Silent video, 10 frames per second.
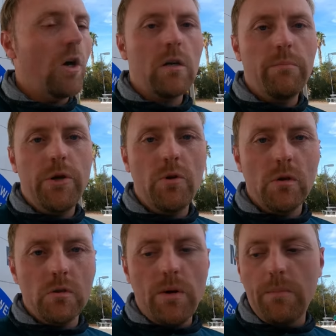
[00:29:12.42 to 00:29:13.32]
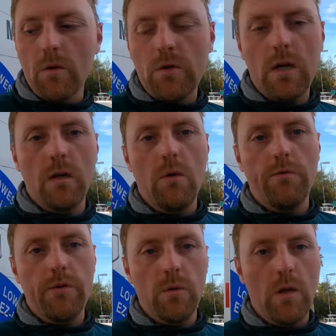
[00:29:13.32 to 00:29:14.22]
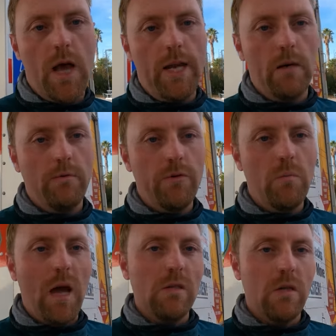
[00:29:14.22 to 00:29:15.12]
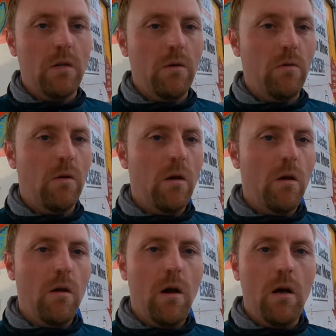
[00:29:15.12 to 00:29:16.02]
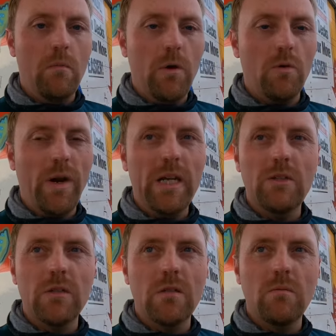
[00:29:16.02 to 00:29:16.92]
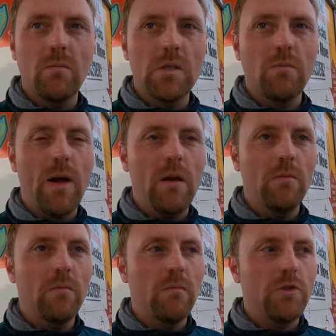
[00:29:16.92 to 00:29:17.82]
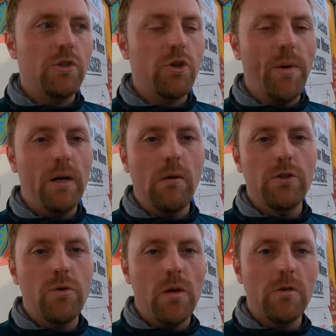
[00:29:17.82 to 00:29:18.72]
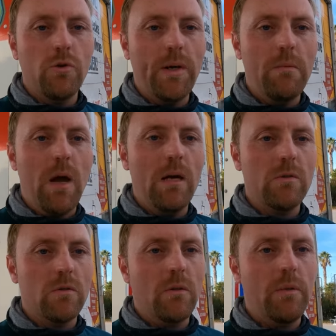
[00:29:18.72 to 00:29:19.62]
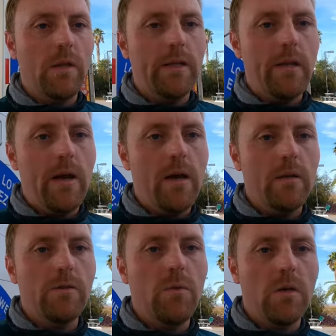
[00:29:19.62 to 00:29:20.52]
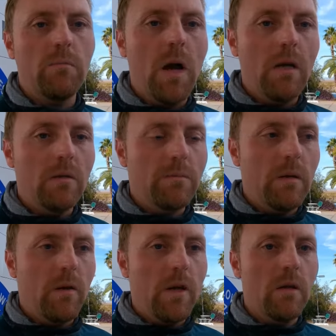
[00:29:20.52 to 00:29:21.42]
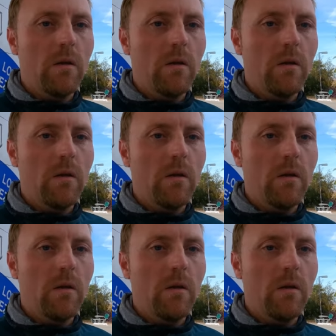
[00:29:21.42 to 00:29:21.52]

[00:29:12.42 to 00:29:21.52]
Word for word: computers, we both got a low fuel light a few miles ago. Our range was showing around 220 miles or something like that, 200 miles maybe.